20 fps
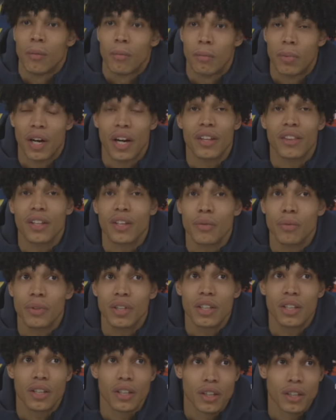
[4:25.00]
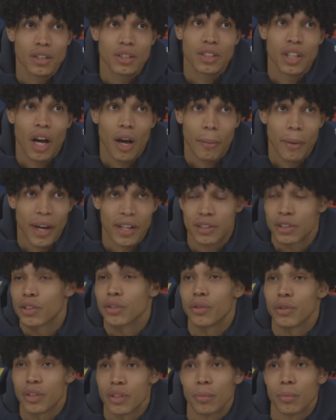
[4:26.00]
but I think we did a good job
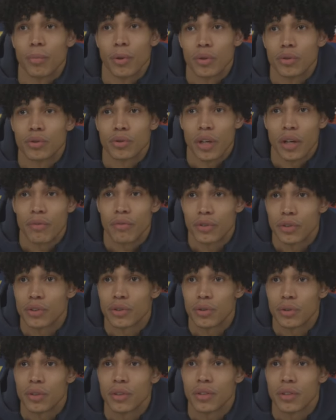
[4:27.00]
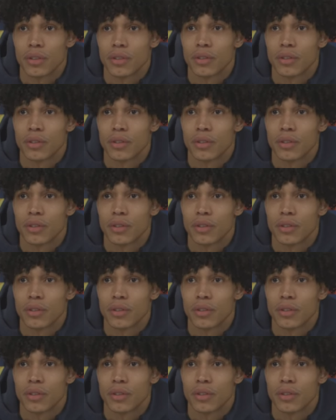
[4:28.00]
executing the post trap for sure.